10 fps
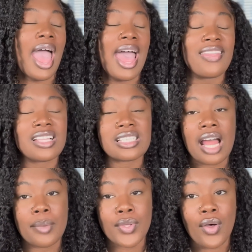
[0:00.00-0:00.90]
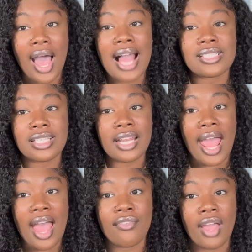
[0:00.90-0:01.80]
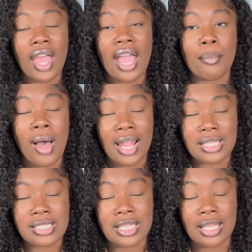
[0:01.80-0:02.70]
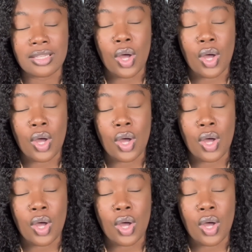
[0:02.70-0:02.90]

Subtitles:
at this time, y'all, I did have a policy.